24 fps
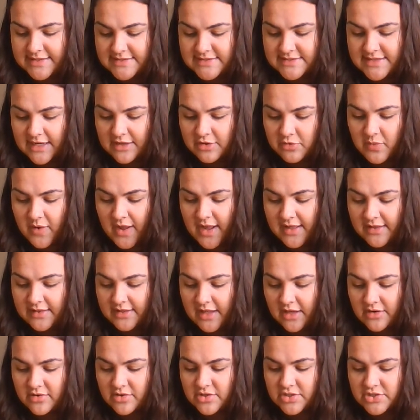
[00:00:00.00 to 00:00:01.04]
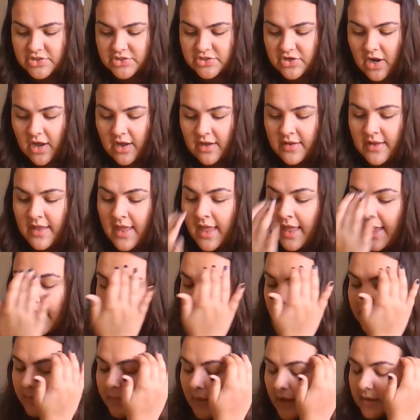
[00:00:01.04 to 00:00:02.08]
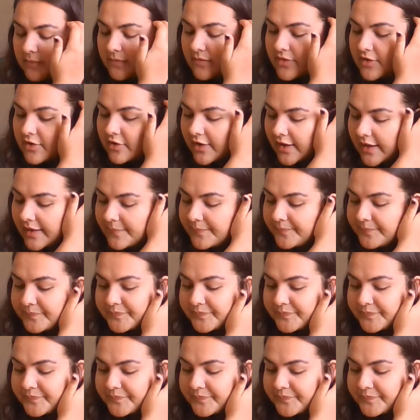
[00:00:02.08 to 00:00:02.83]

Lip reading: stayed quietly under the straw at the bottom of the crate.